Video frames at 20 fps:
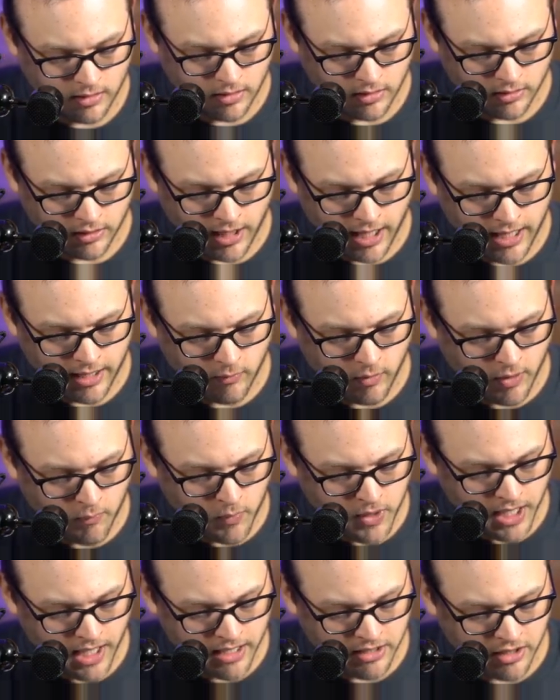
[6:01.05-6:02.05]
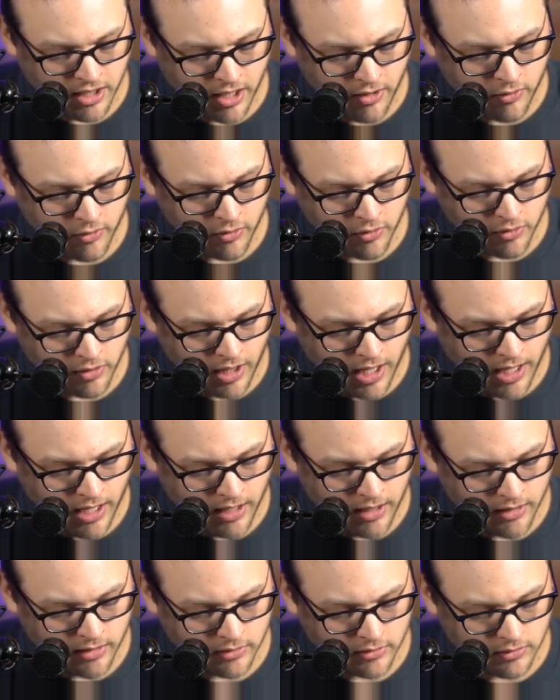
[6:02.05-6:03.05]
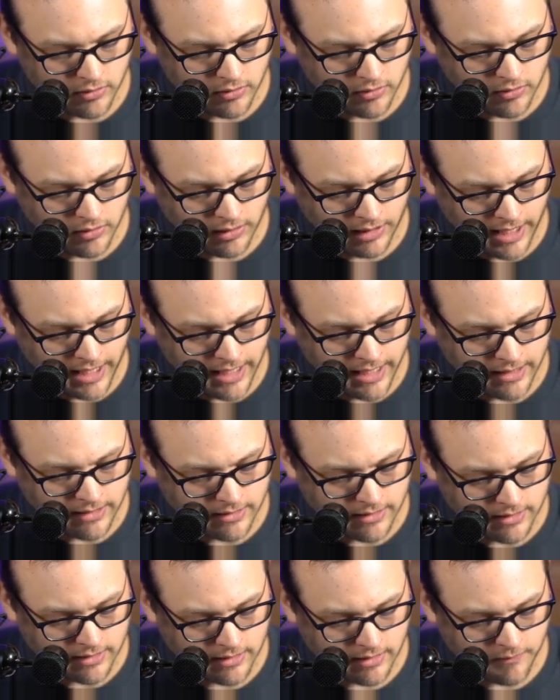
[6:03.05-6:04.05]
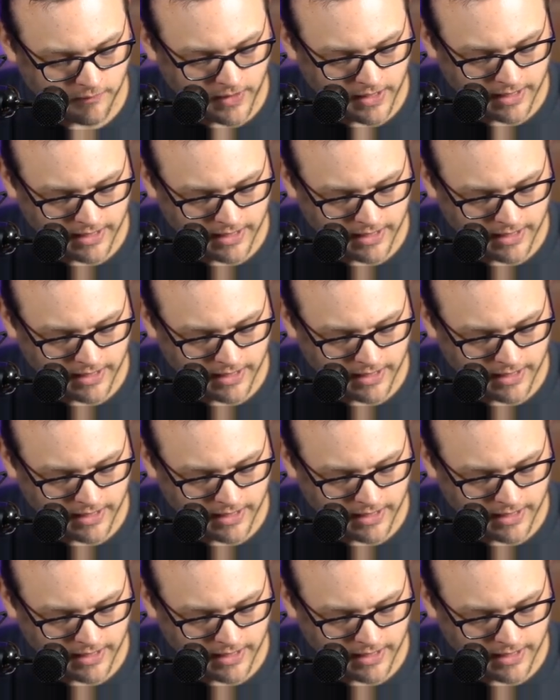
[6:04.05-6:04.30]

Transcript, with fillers: Okay, good. We got another land, Fetid